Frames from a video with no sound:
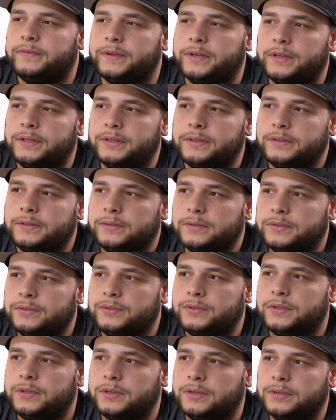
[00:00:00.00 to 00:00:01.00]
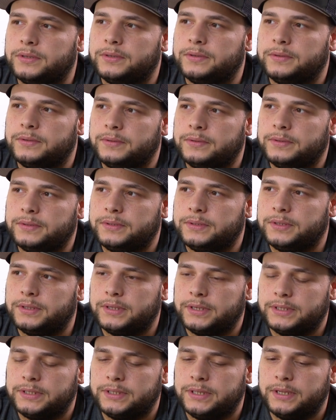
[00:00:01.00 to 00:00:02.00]
it to the
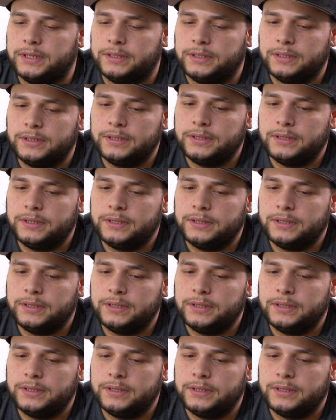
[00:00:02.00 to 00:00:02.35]
extent.